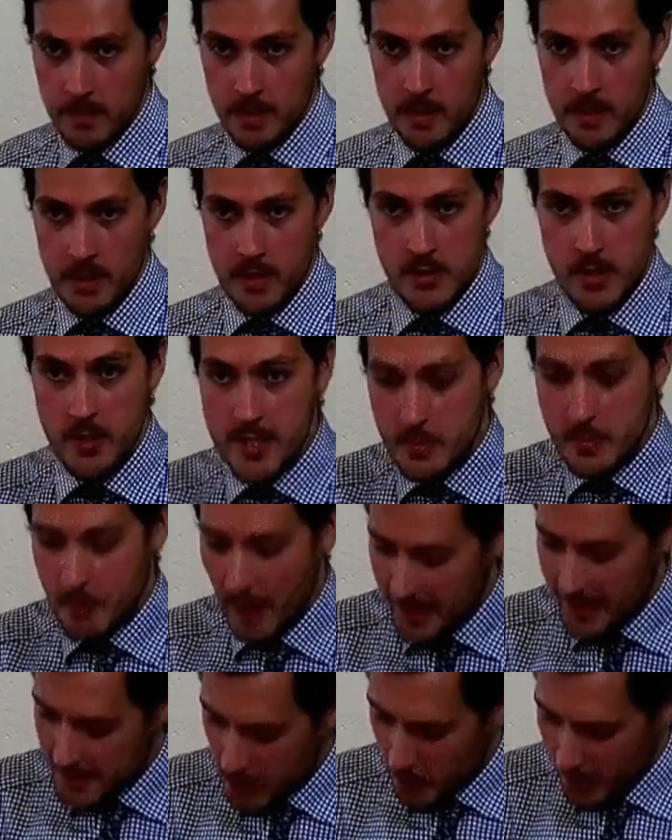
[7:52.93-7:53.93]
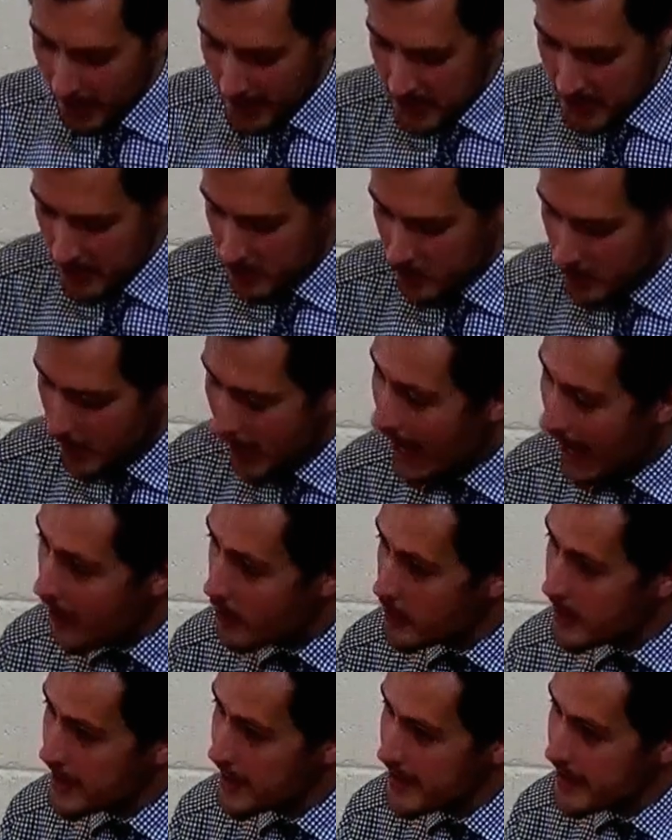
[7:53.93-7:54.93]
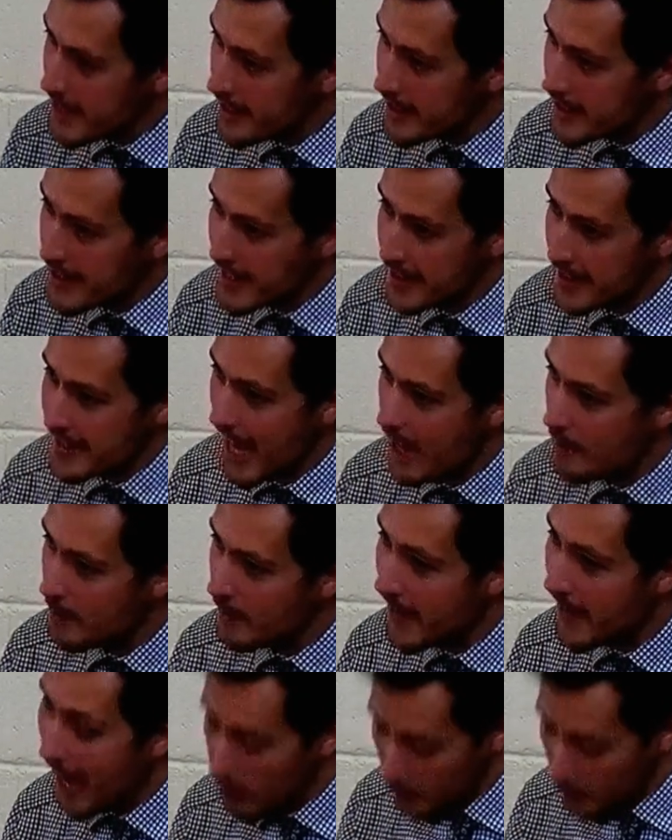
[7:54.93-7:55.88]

And so this begs the question well, how did these things happen? How